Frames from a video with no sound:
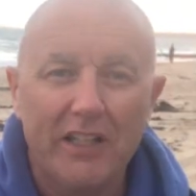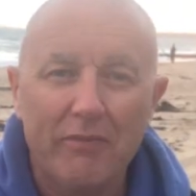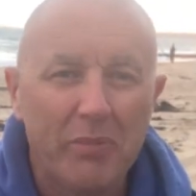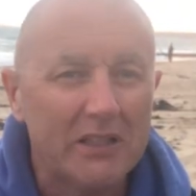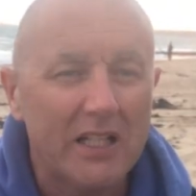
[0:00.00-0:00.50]

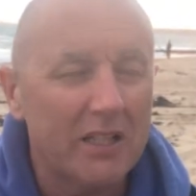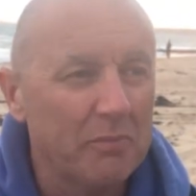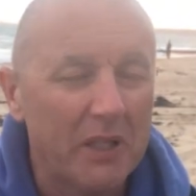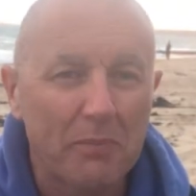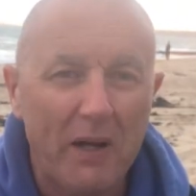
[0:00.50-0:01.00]
haven't been
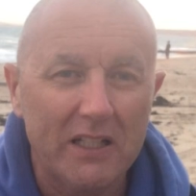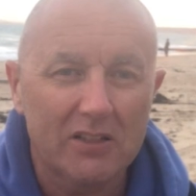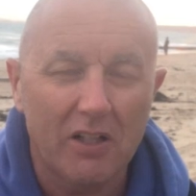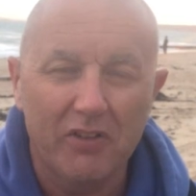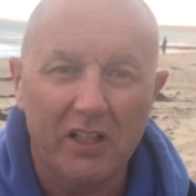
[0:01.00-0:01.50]
taking big
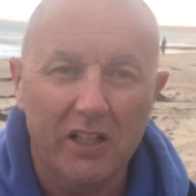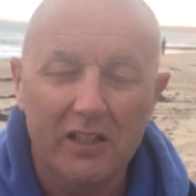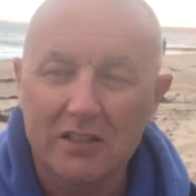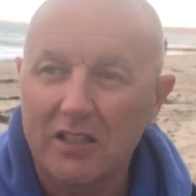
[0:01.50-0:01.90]
baits over the years.